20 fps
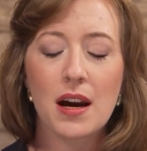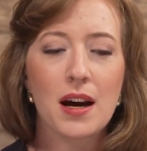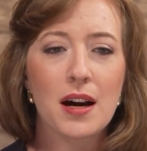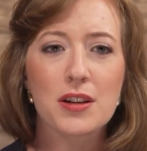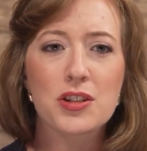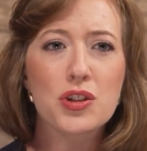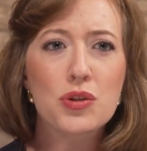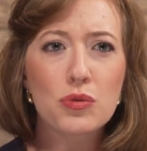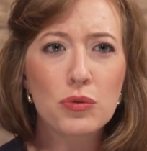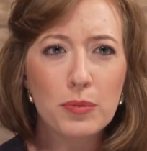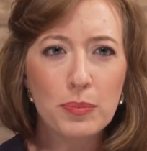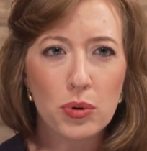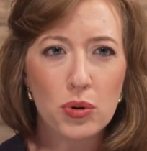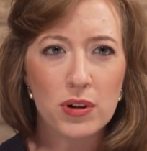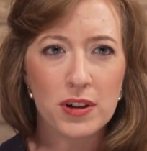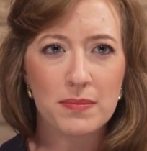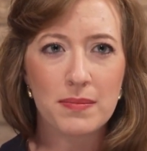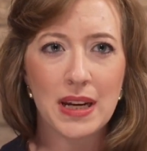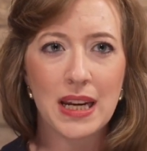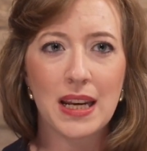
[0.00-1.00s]
school
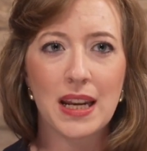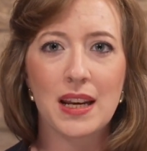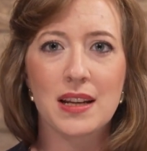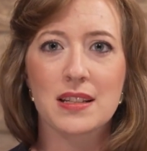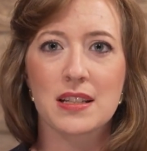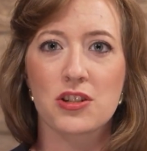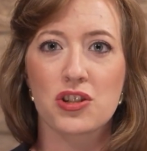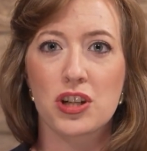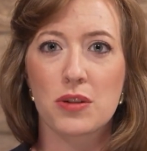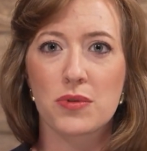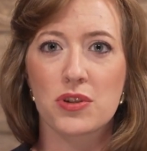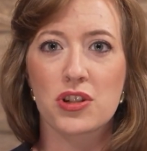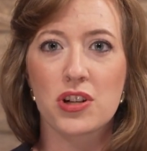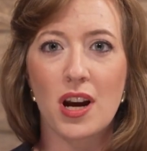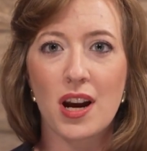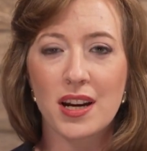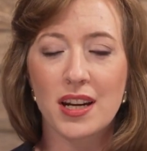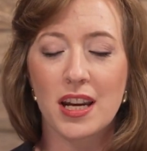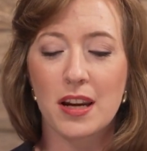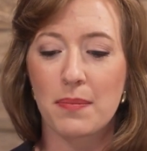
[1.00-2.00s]
board meetings, and she was
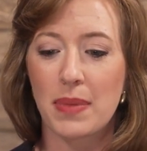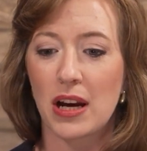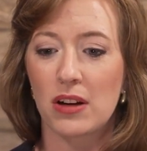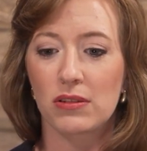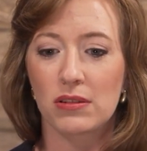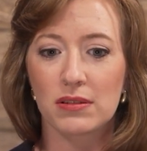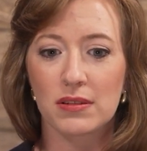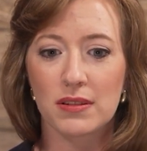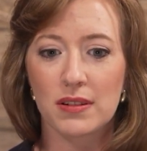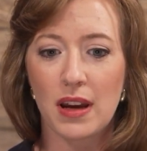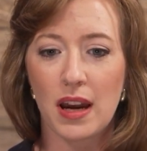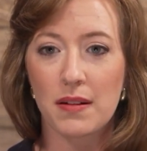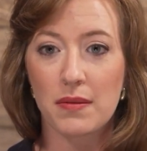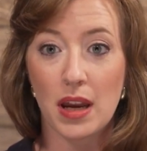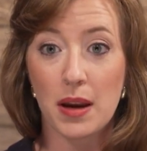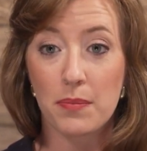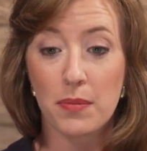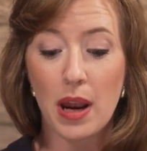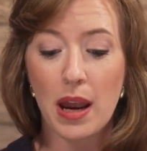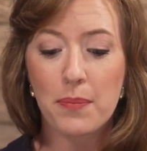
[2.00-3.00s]
talking about,
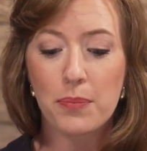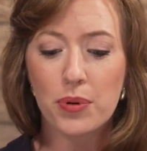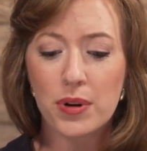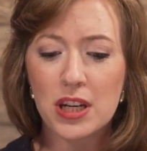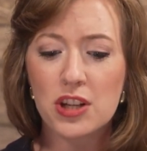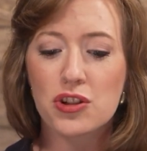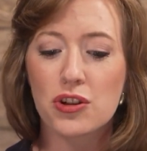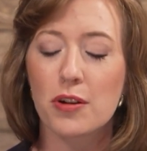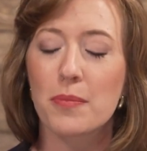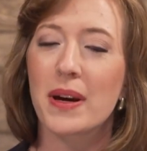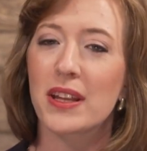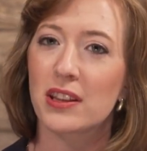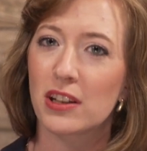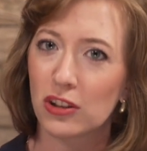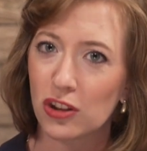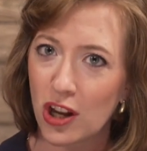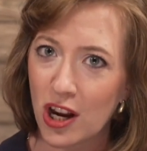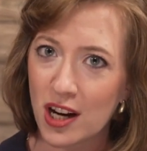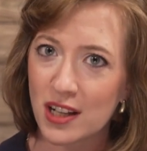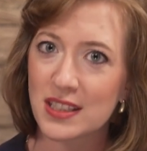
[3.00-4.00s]
I'm pretty sure about the
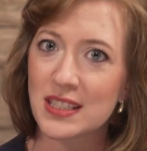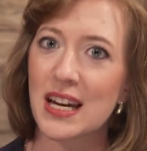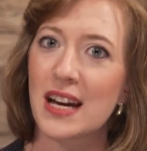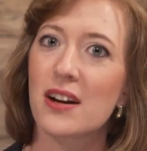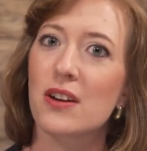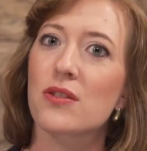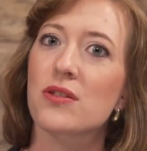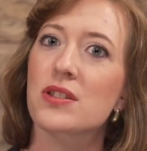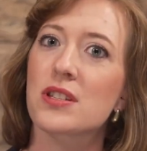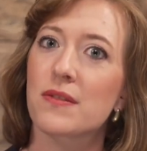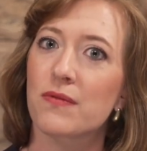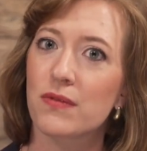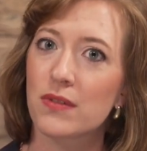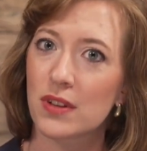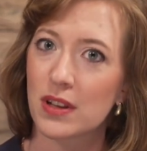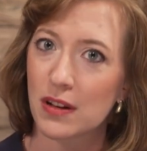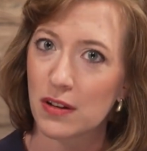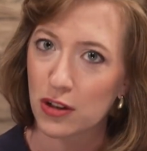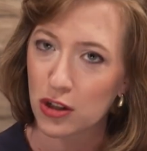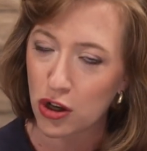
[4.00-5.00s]
lockdowns, of
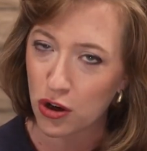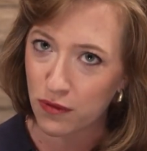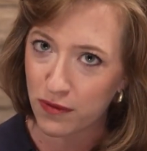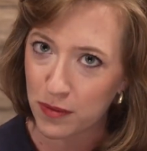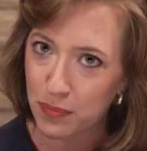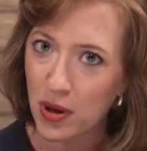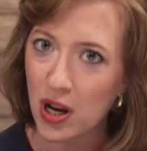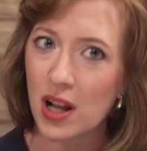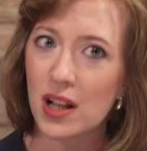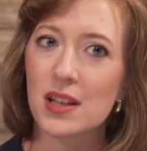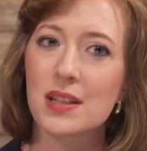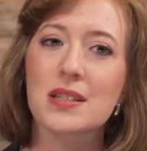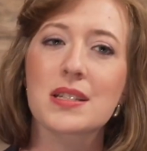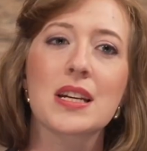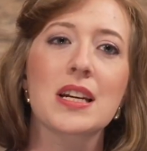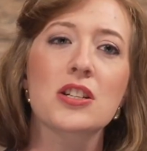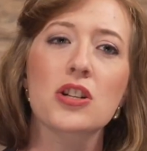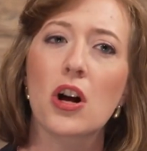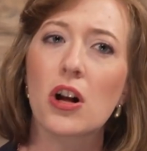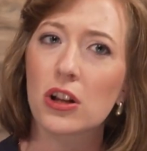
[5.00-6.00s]
COVID
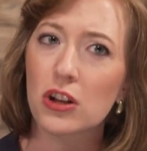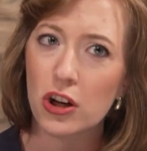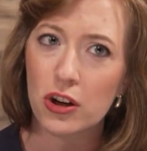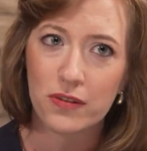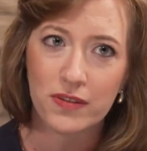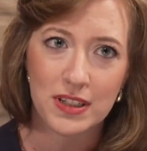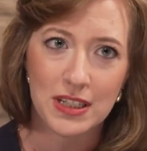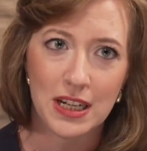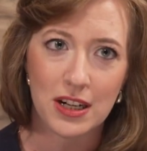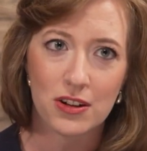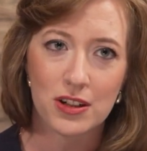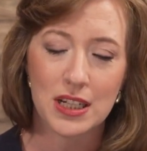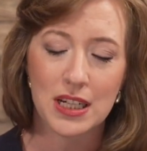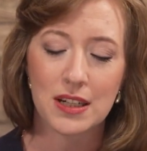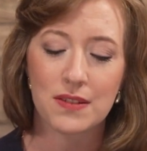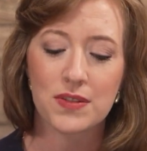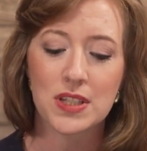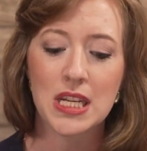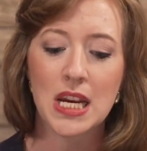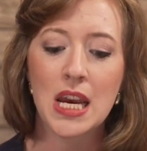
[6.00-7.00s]
policies, all COVID
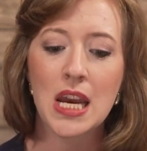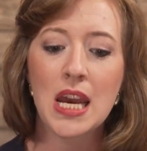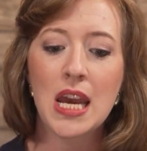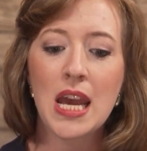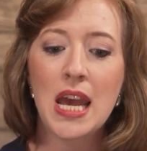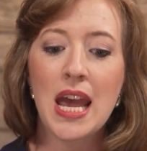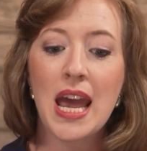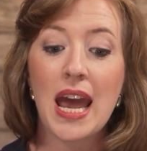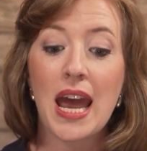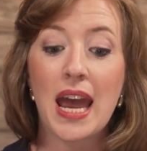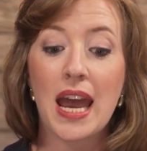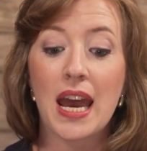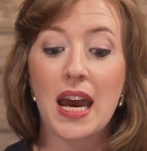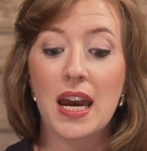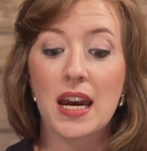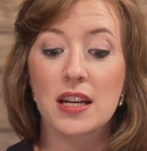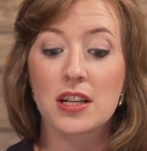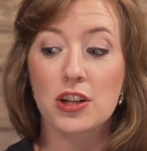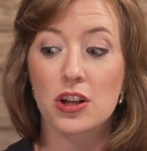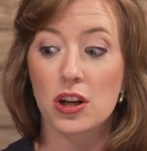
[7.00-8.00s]
narratives.
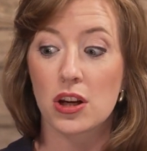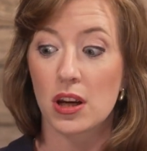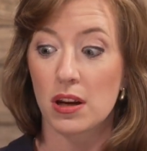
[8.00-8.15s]
And